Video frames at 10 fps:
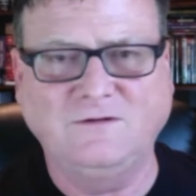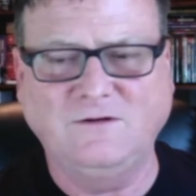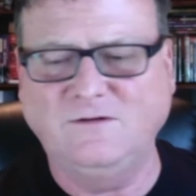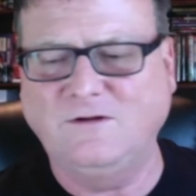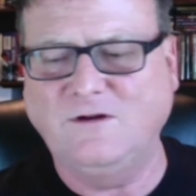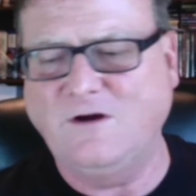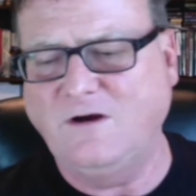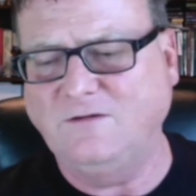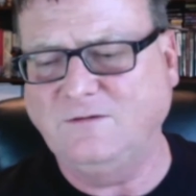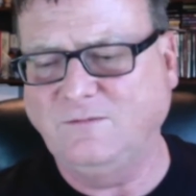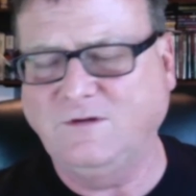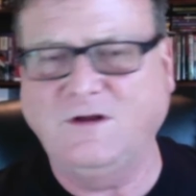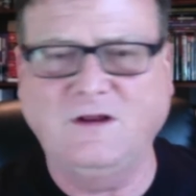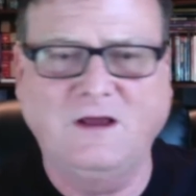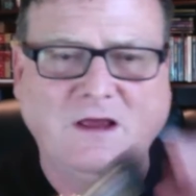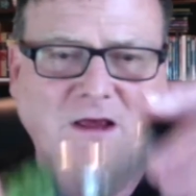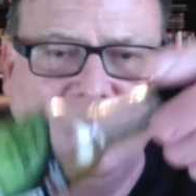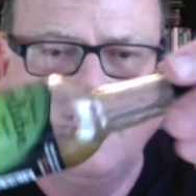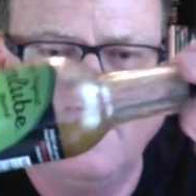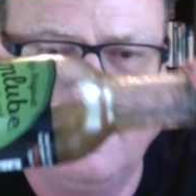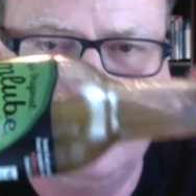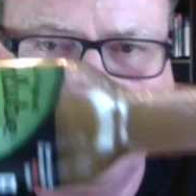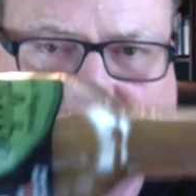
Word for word: Just an awesome sounding uh, list of